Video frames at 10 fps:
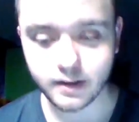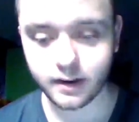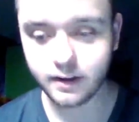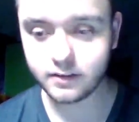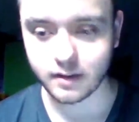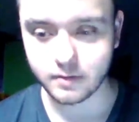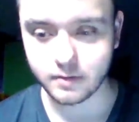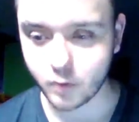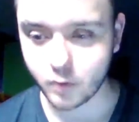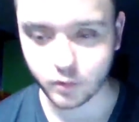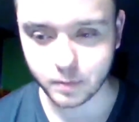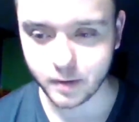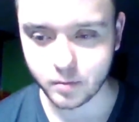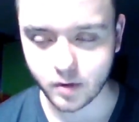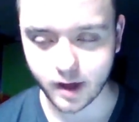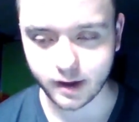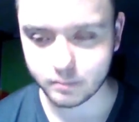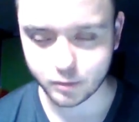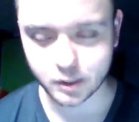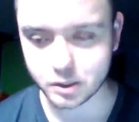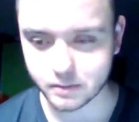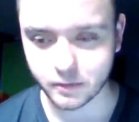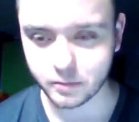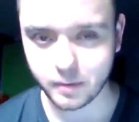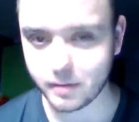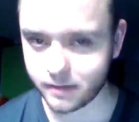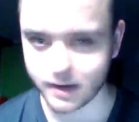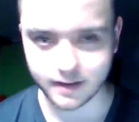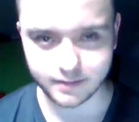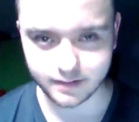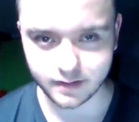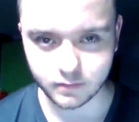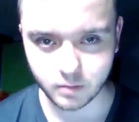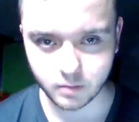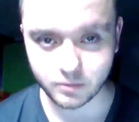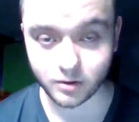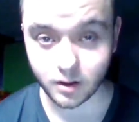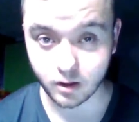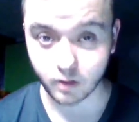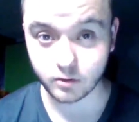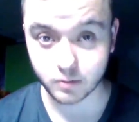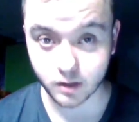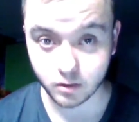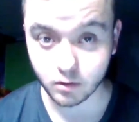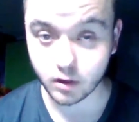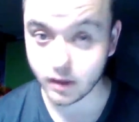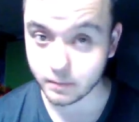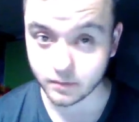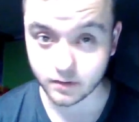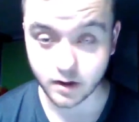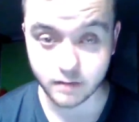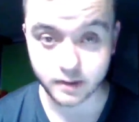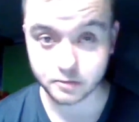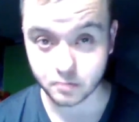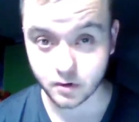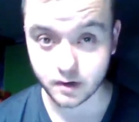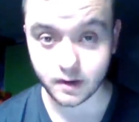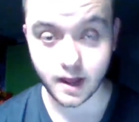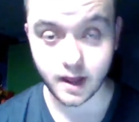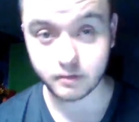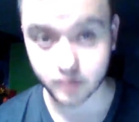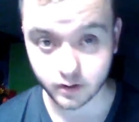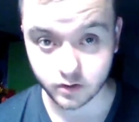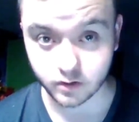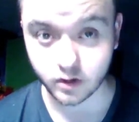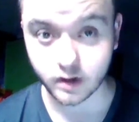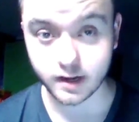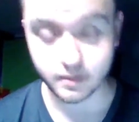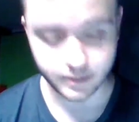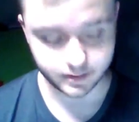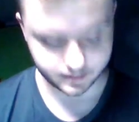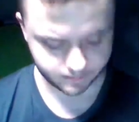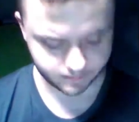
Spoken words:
Because most people, I'm pretty sure most people have not seen these films, so I'll also include clips of each one after I start talking about them.